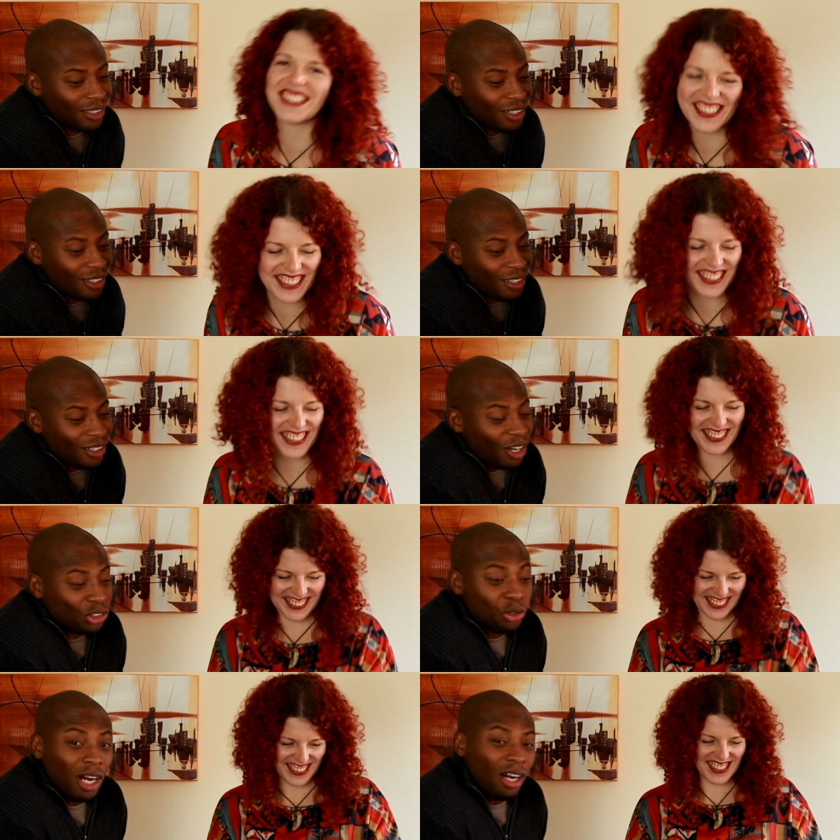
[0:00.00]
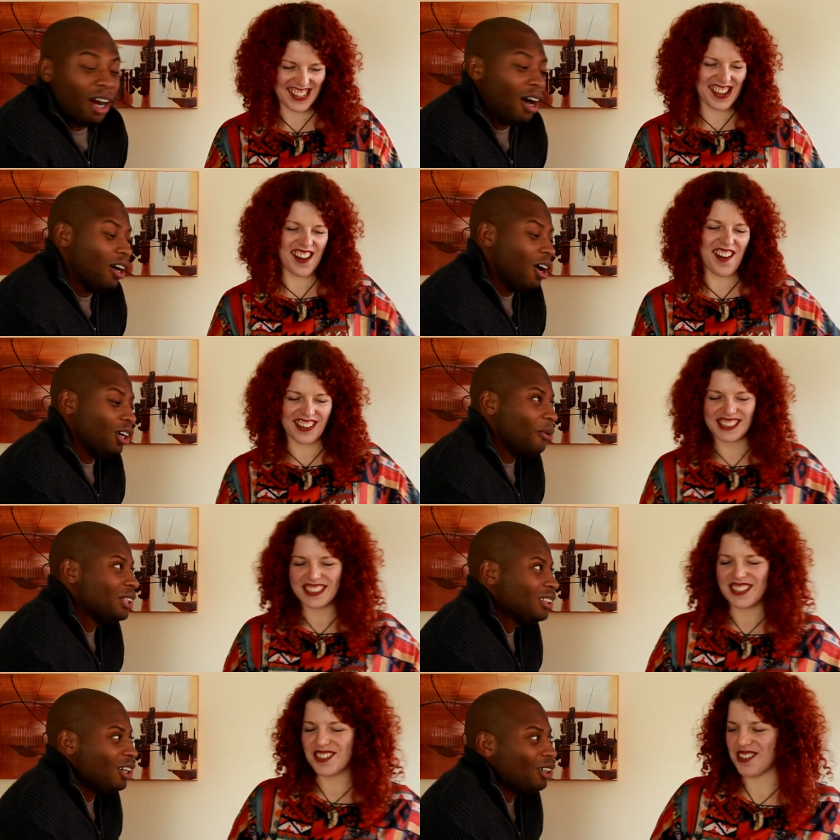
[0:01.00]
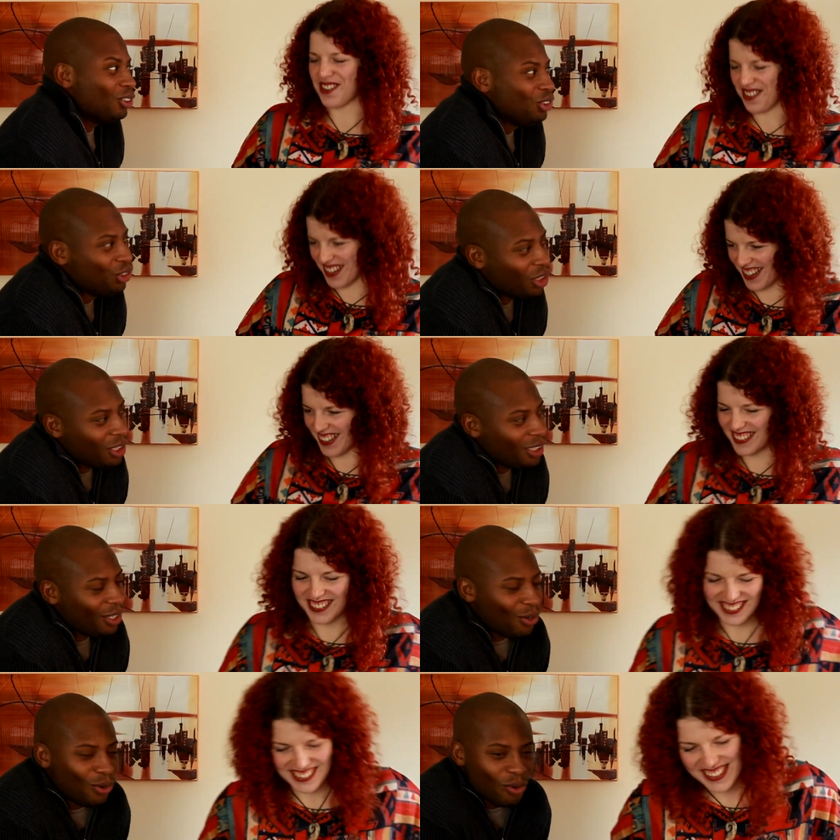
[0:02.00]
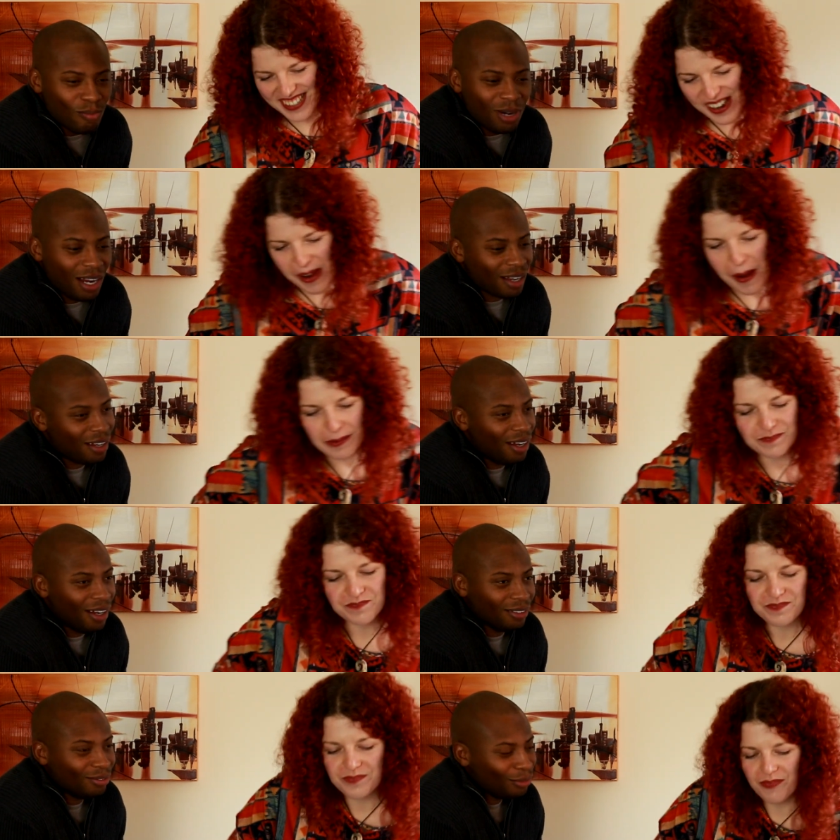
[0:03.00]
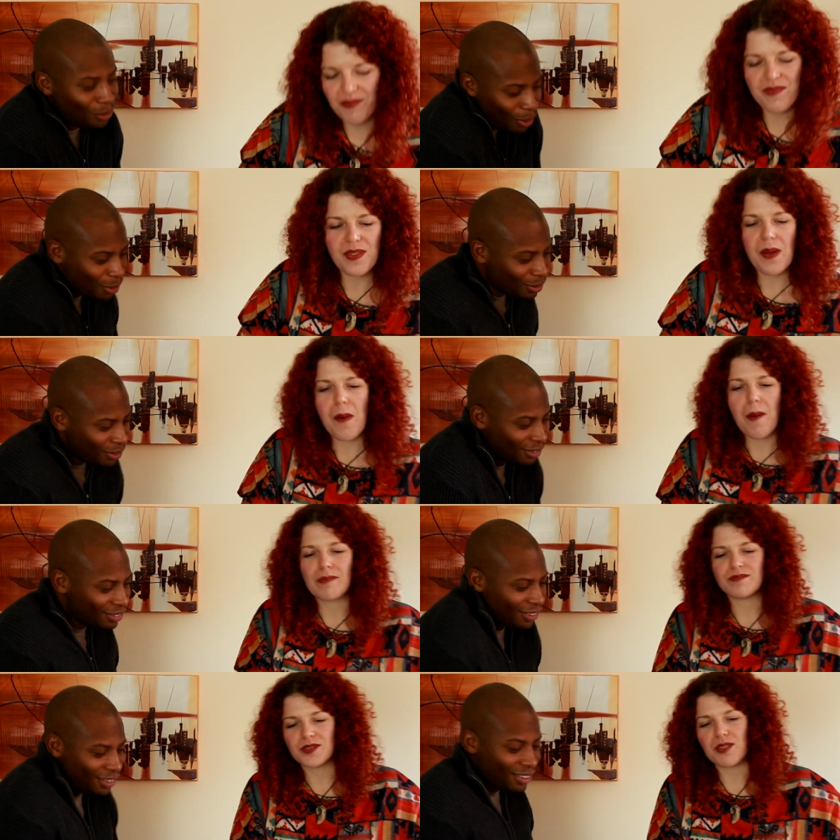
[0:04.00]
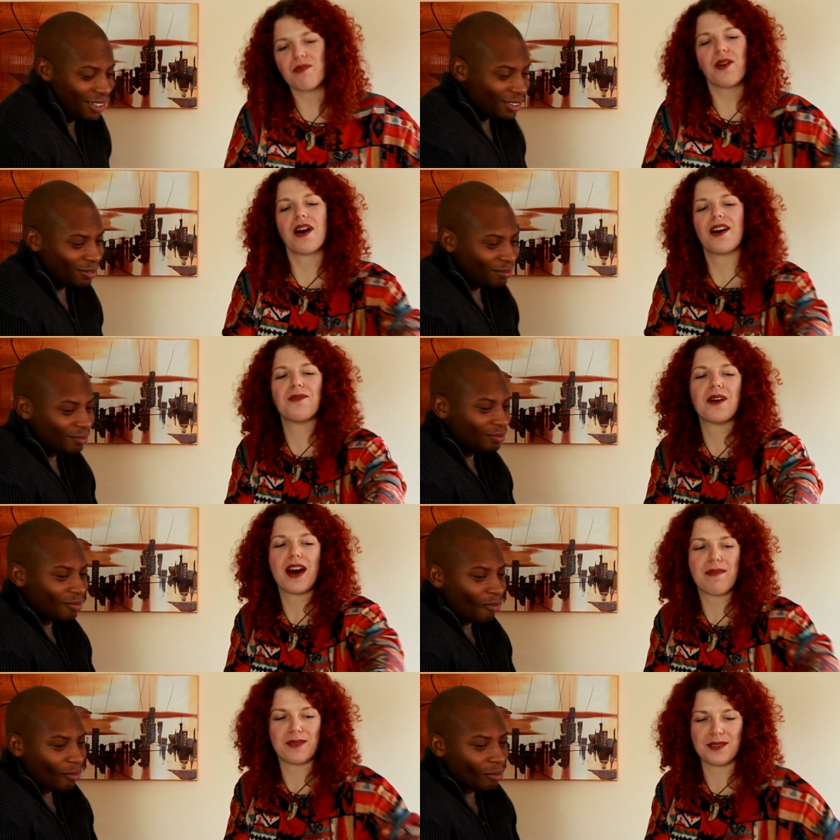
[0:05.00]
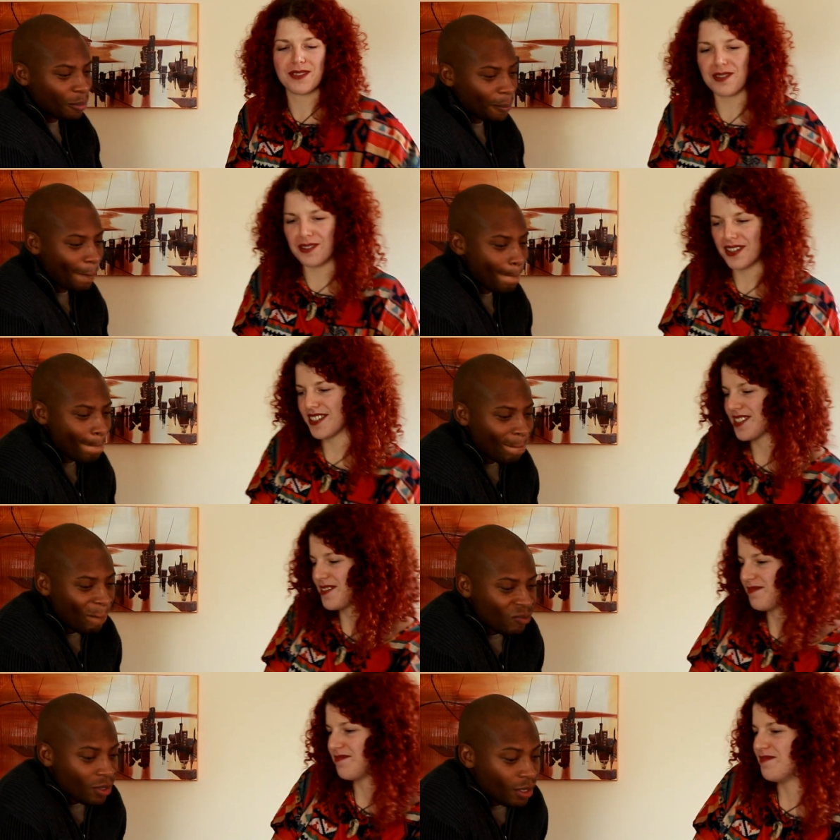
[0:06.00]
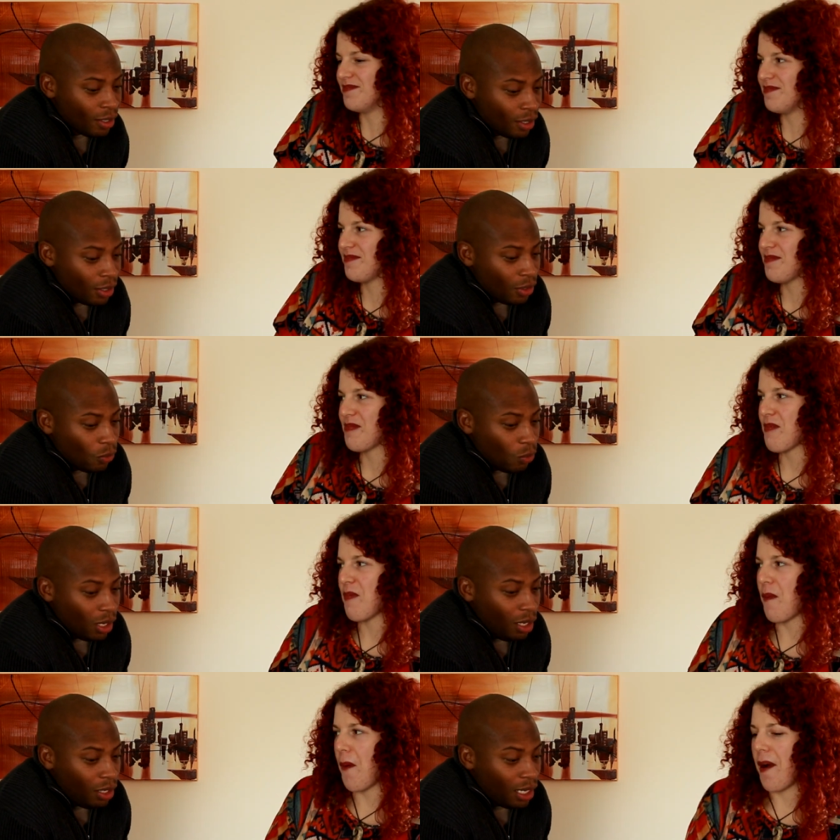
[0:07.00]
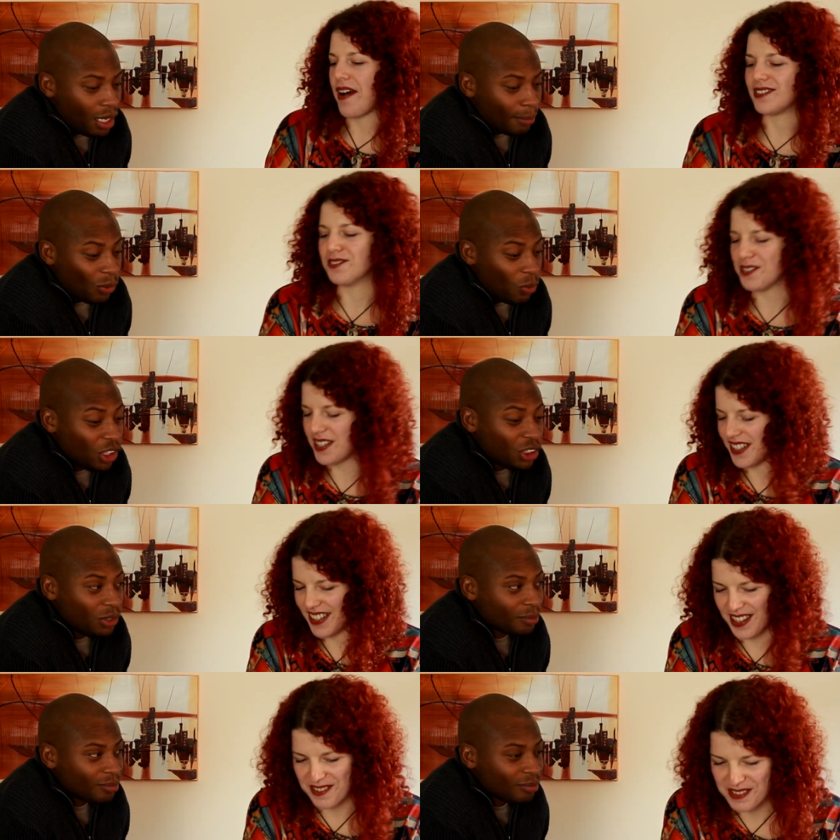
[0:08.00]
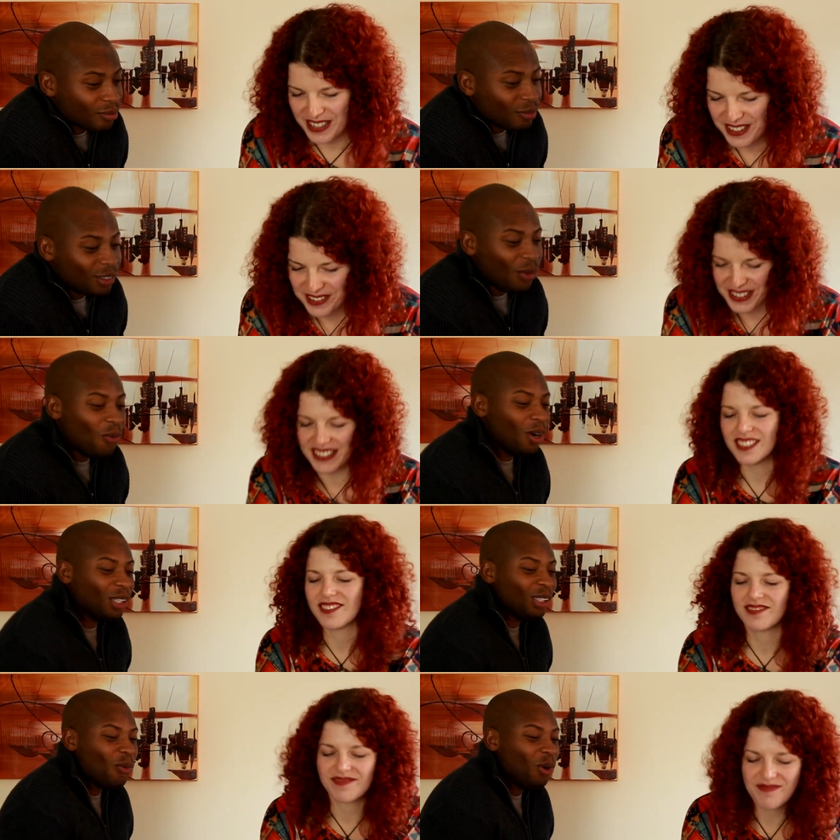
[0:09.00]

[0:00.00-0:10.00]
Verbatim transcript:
Speaker 1: our, two, our, our, what is it called? Chirigan. Oh my God.
Speaker 2: Woo! So what what happens with all this?
Speaker 1: Well, um, the ones well, well, the well. one the